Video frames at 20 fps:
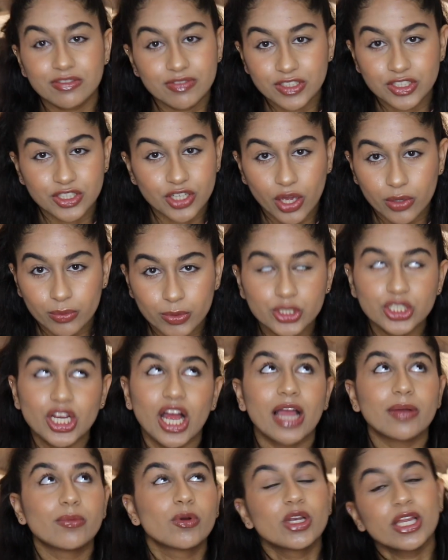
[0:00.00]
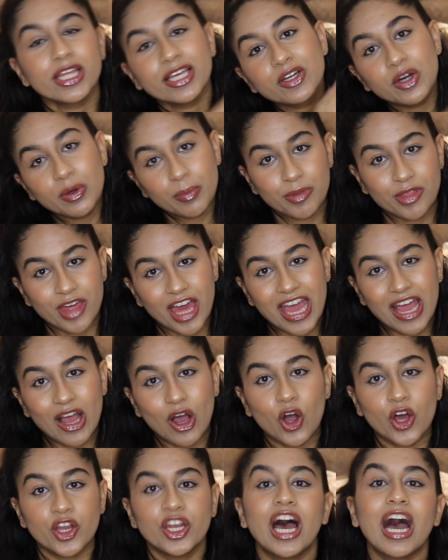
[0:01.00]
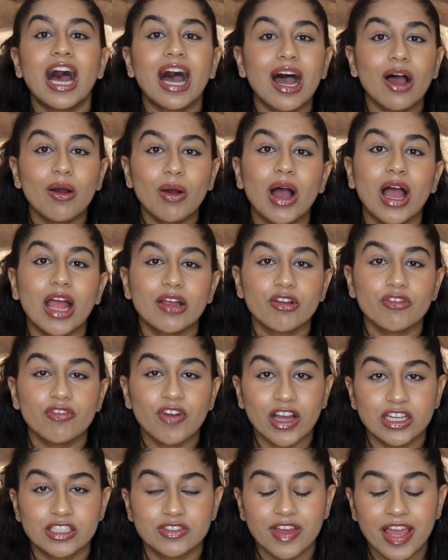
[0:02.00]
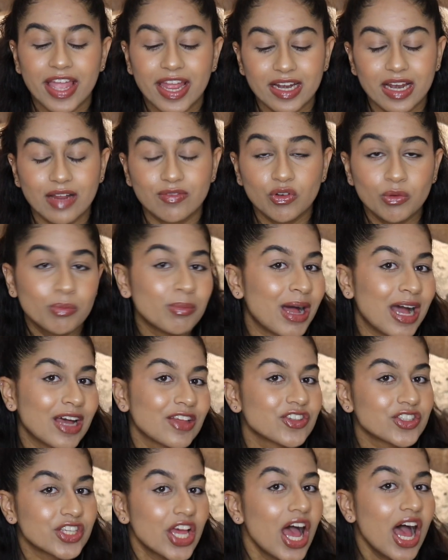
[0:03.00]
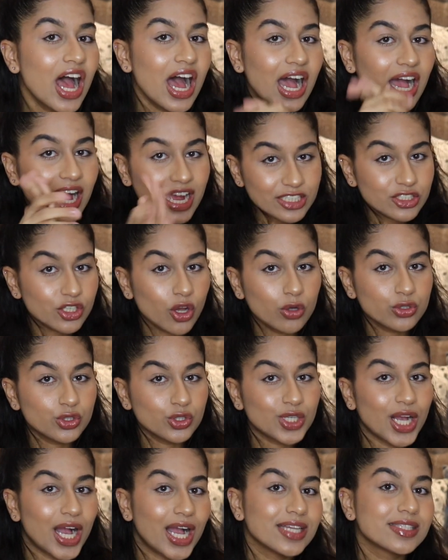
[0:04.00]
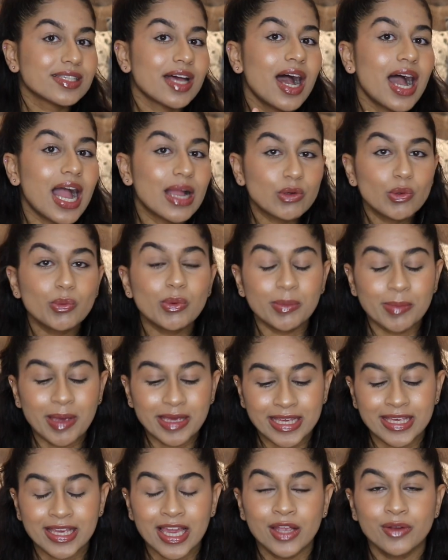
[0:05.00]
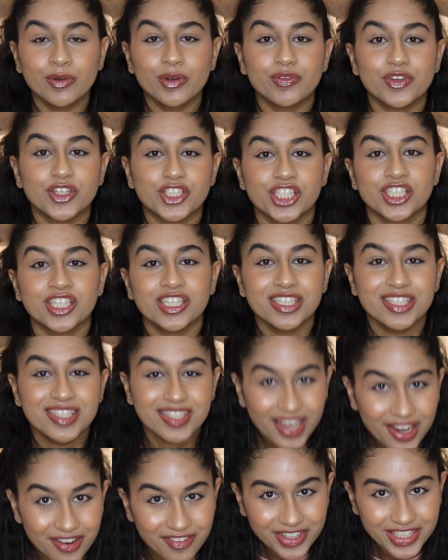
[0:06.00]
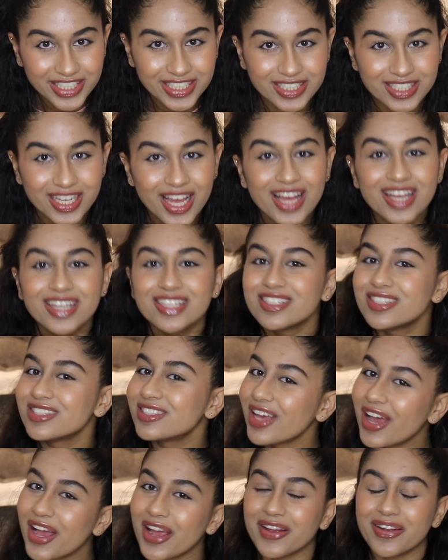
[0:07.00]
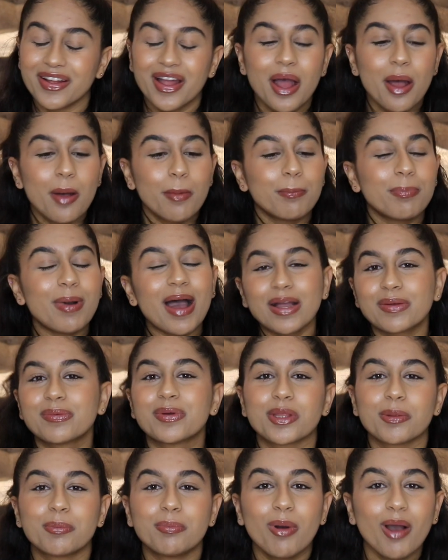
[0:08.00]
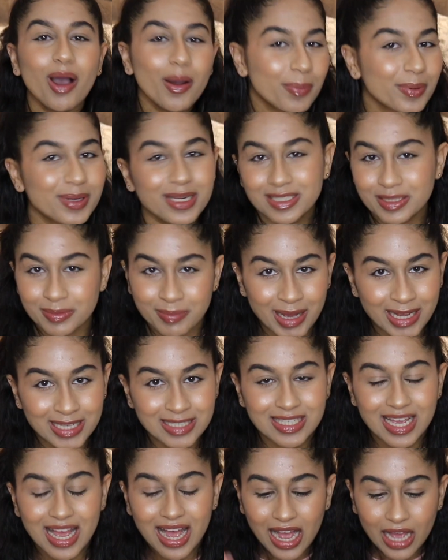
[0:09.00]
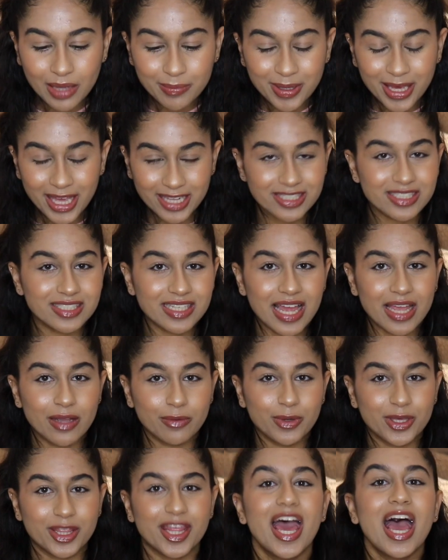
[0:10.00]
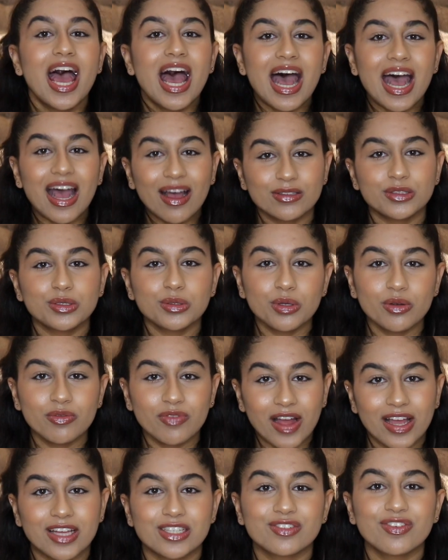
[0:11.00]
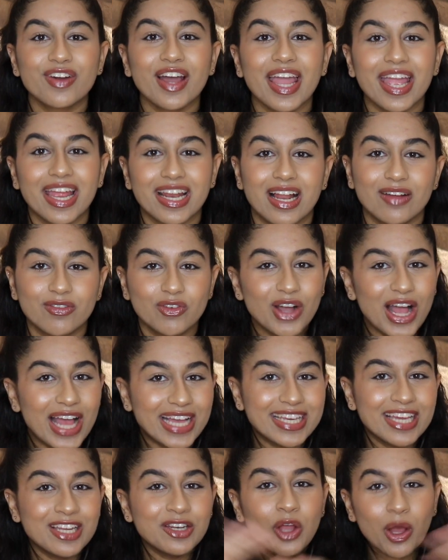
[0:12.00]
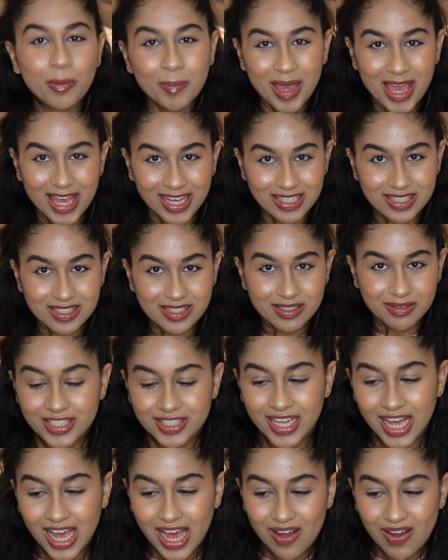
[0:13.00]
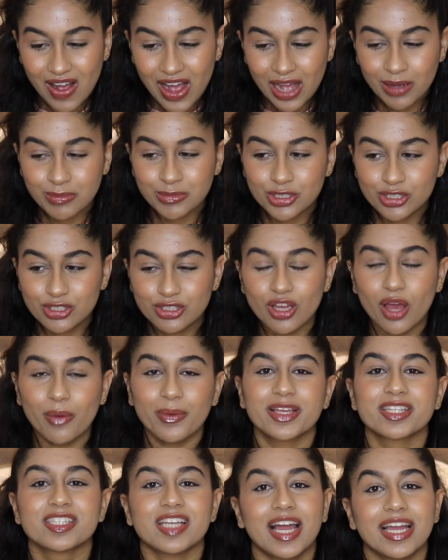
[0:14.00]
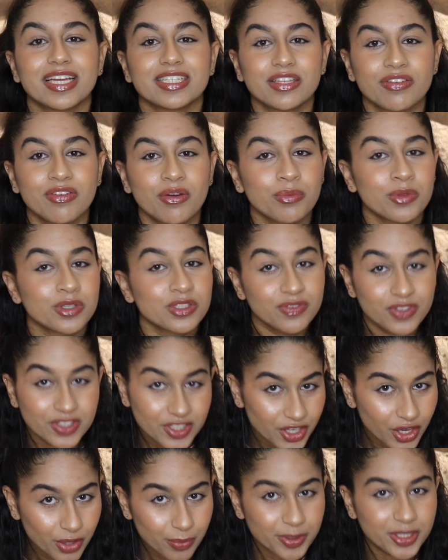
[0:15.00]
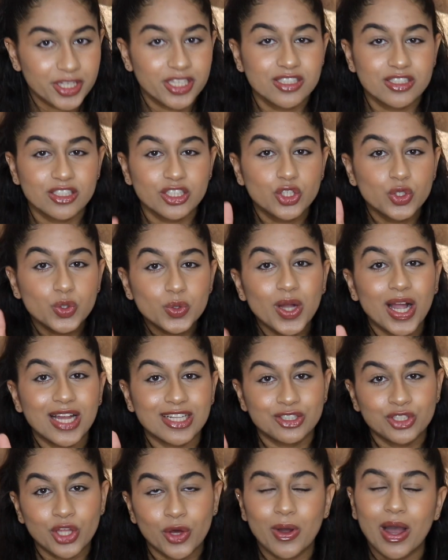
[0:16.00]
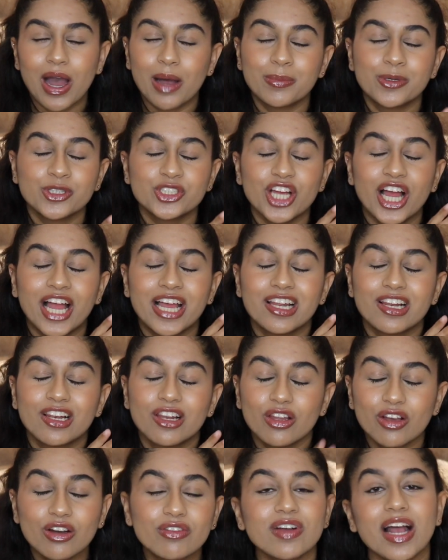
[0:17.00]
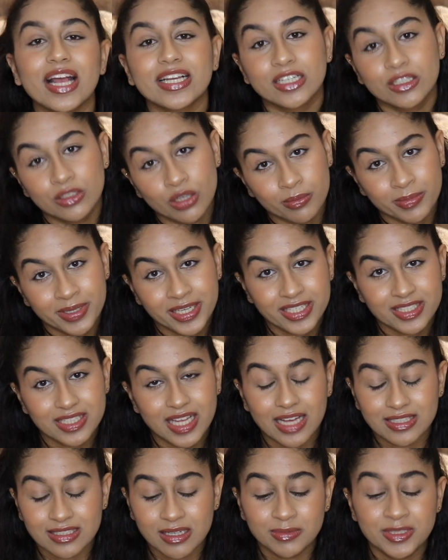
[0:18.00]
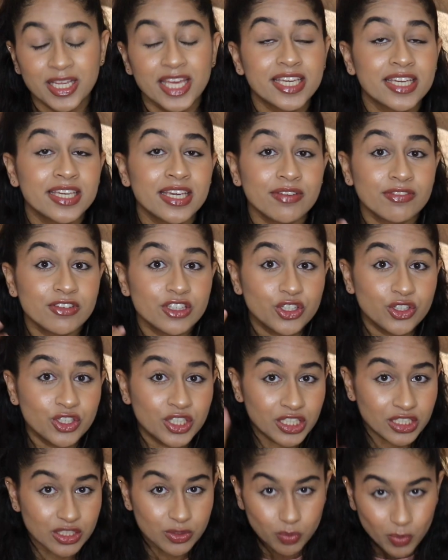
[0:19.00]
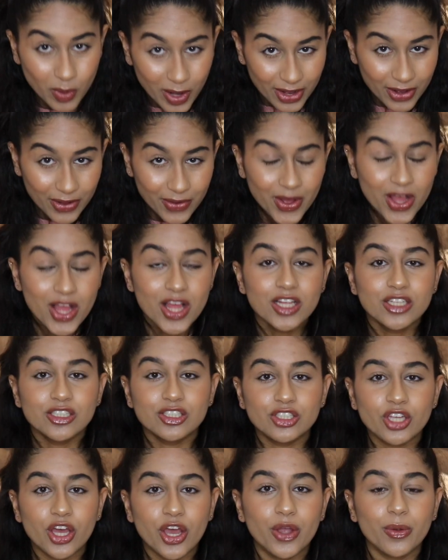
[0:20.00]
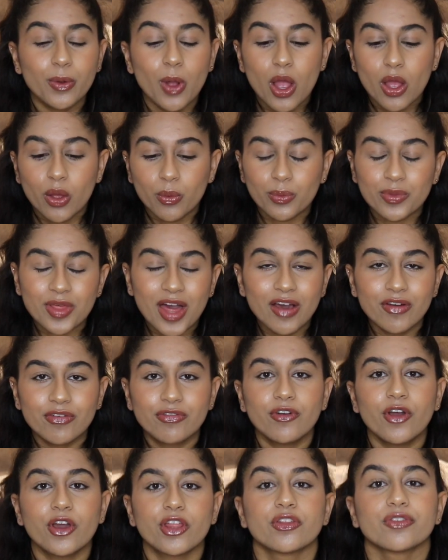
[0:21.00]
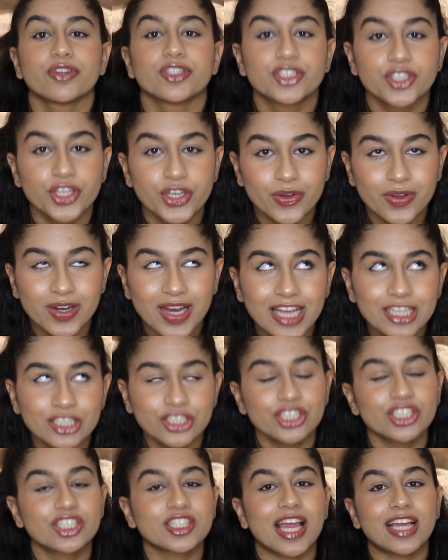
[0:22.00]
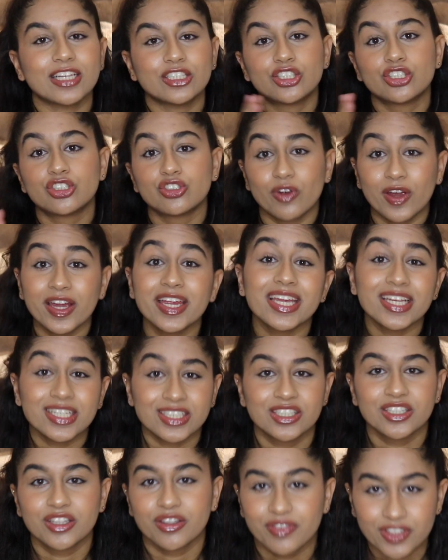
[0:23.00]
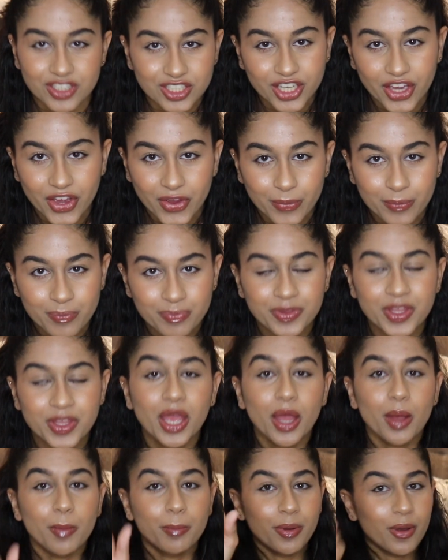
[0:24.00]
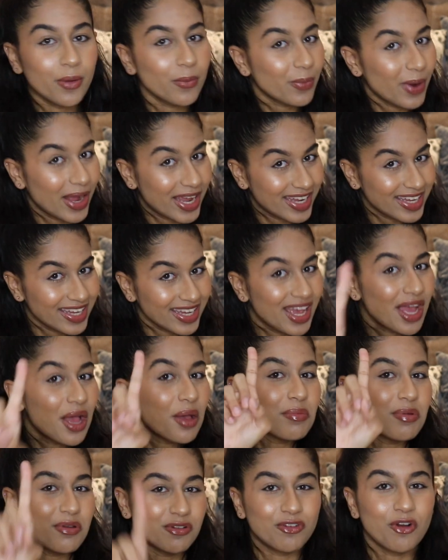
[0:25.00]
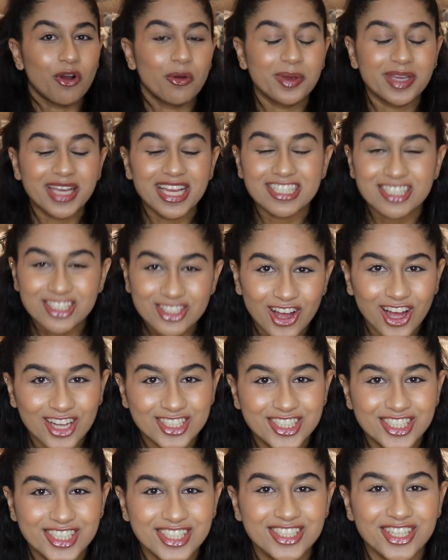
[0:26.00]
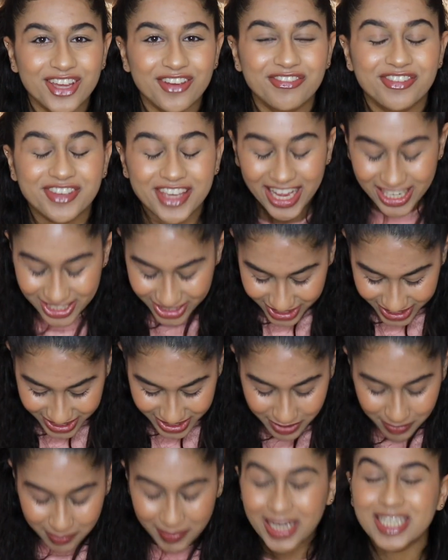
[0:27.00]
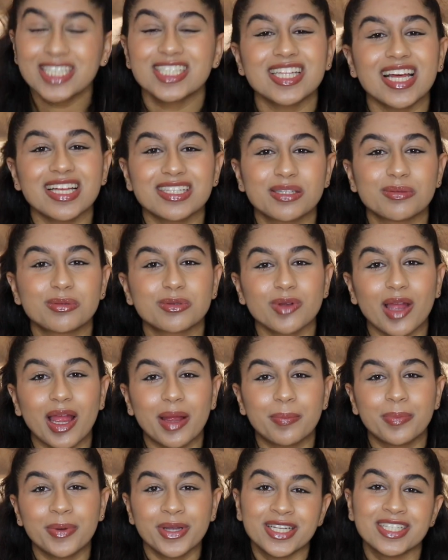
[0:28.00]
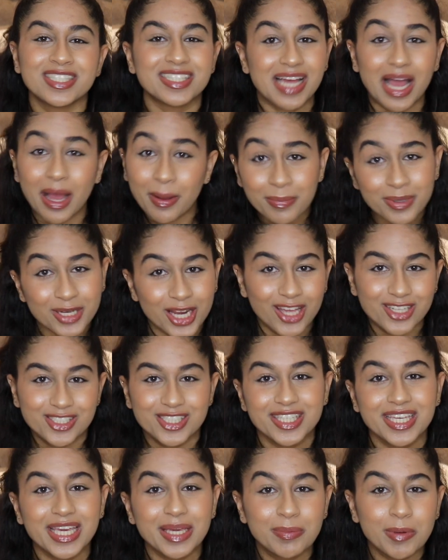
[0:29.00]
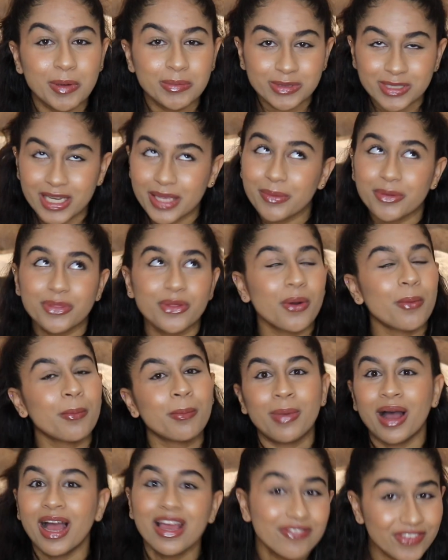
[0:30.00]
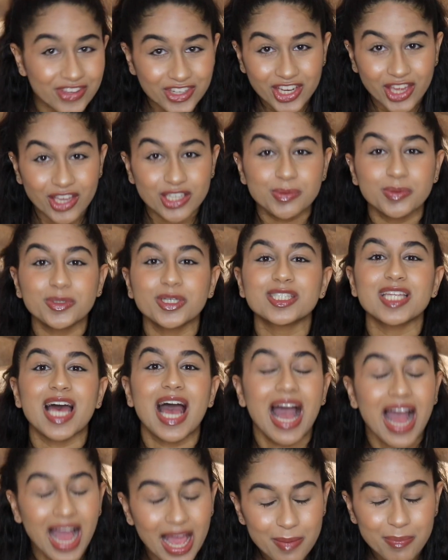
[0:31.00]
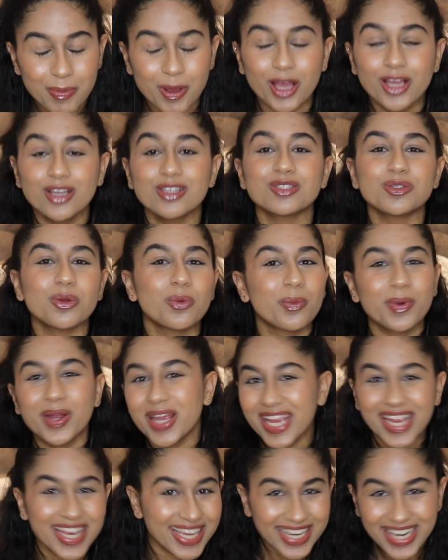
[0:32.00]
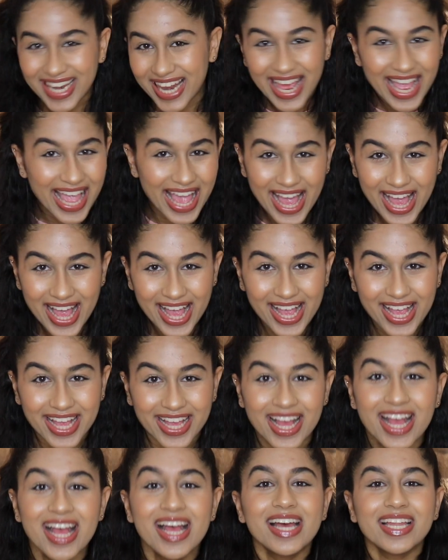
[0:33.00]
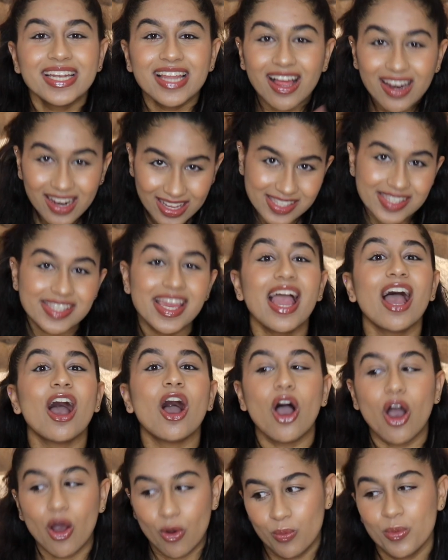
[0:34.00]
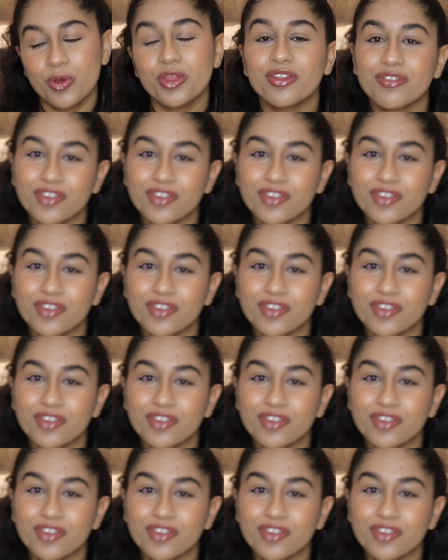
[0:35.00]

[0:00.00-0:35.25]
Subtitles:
video, which I will link up there on how I revise for A-level maths, I told you guys I will be making a revision series. So back with popular demand, I'm here today with how to revise for A-level economics. Now, I'm so excited to film this video because you guys know how much I love economics, as I'm taking it for uni as well. So without further ado, let's just get straight into the video. But wait, before we get started, don't forget to smash that subscribe button down below to keep up to date with all my videos because I post weekly. Now let's get on with the